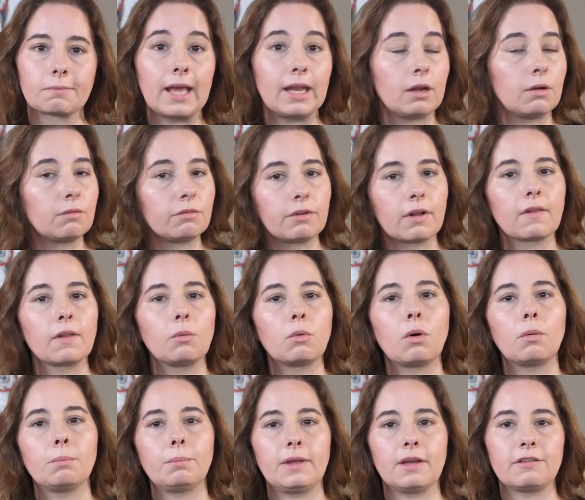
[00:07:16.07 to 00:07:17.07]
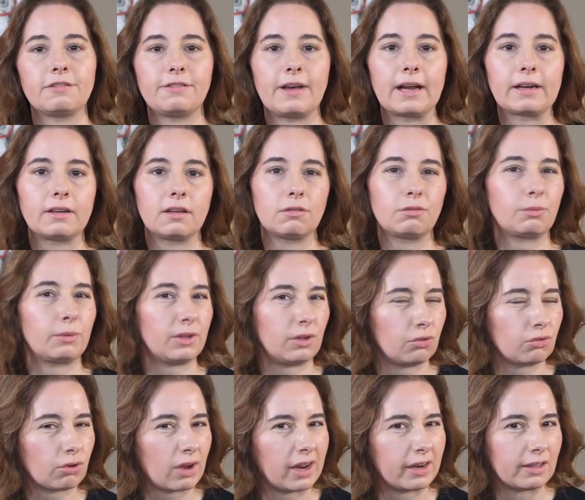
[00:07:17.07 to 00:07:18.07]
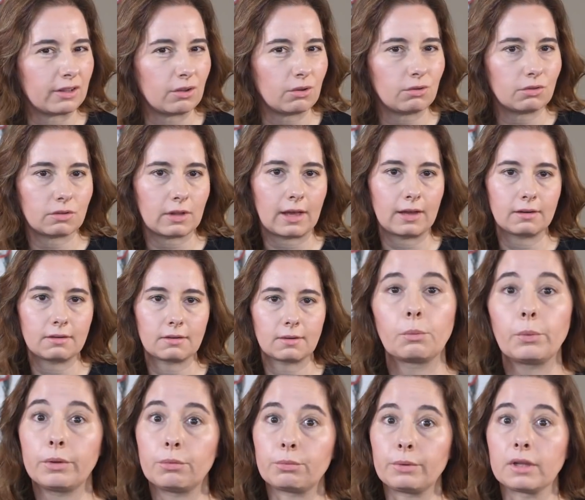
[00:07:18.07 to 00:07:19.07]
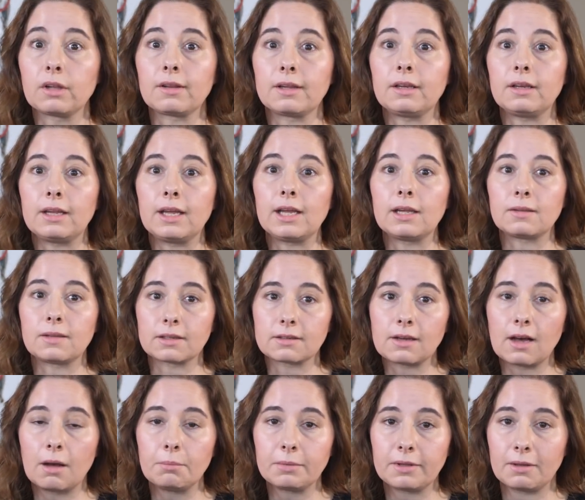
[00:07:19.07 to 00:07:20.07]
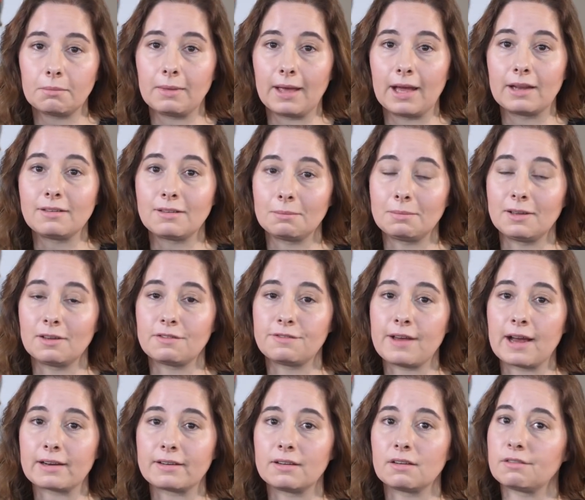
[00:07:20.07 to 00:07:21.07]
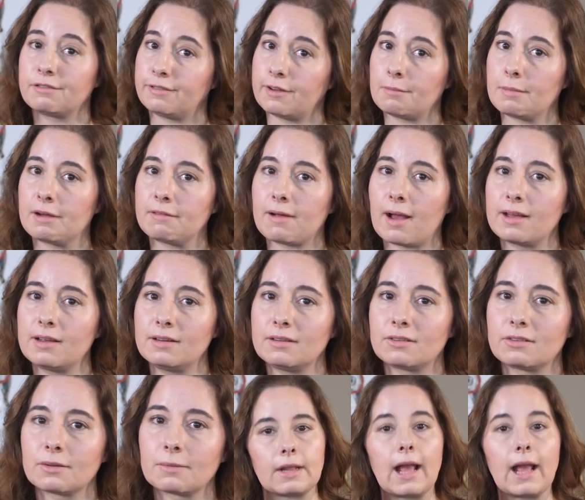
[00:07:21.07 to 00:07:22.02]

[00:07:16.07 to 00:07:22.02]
And it really won't be effective when you try to use it. We really need the come command to be effective, am I right?